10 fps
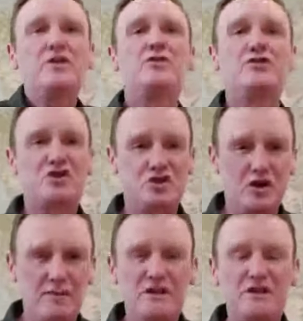Just
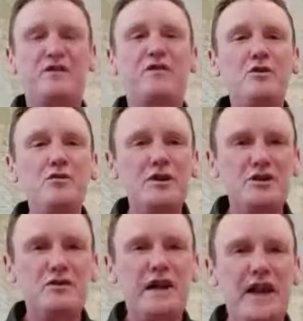try and be as fluent
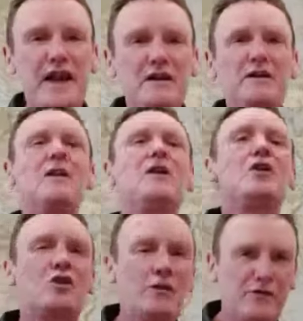as you can,
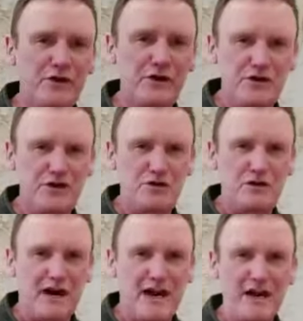confident as
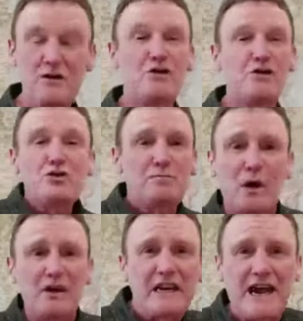you can. Use
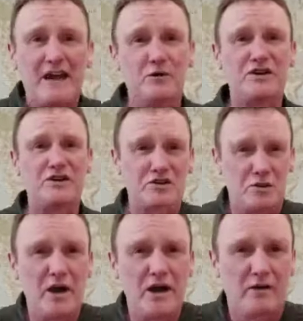body language as
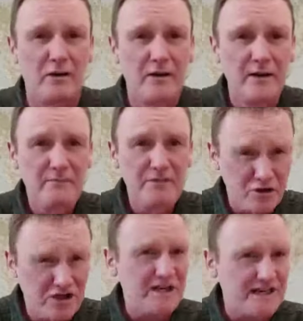well,
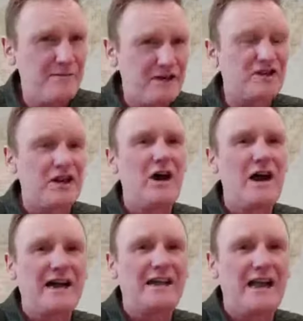because the examiners
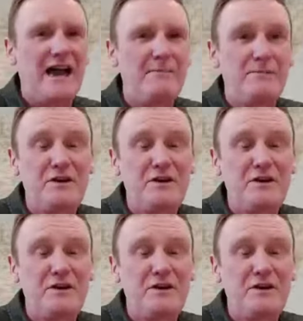like that.